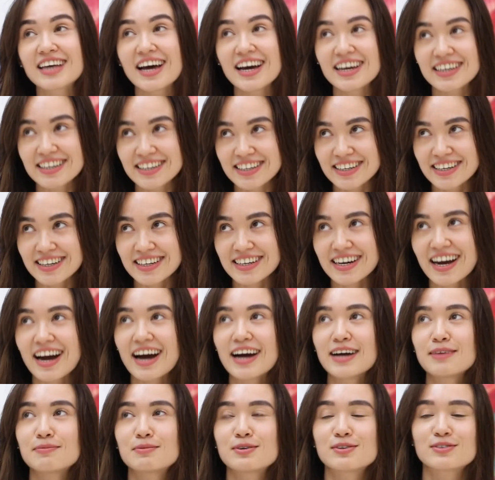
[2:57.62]
that year,
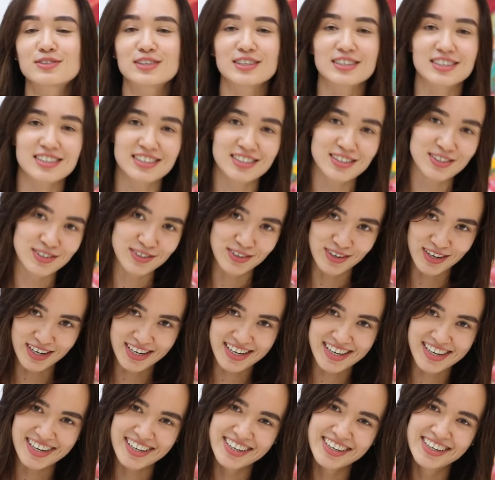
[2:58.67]
I moved to New York.
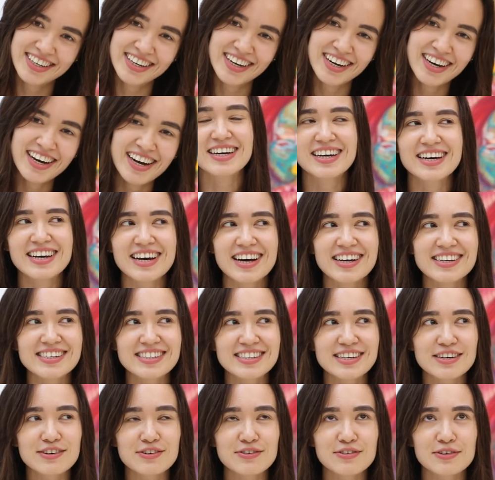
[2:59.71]
I was
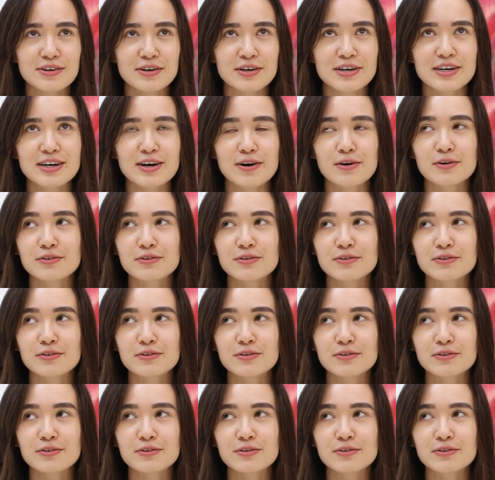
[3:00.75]
there for